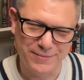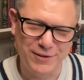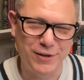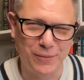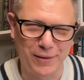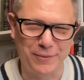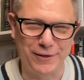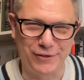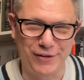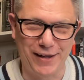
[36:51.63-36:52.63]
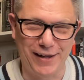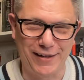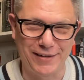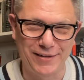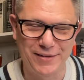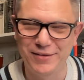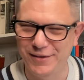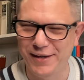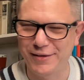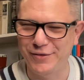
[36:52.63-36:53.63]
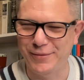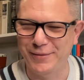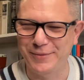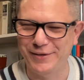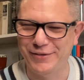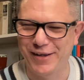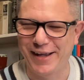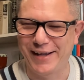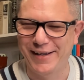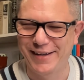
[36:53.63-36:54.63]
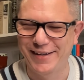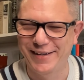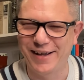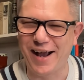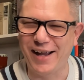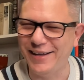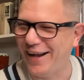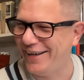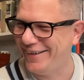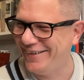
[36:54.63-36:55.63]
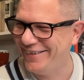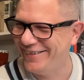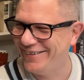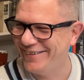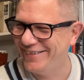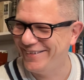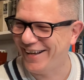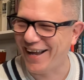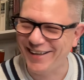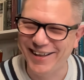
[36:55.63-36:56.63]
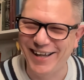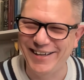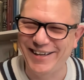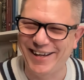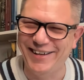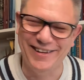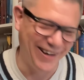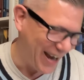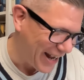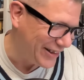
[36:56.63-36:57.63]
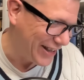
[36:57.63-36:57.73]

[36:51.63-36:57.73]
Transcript: You know what I'm gonna say? Do you guys know what I'm gonna say? I like it. I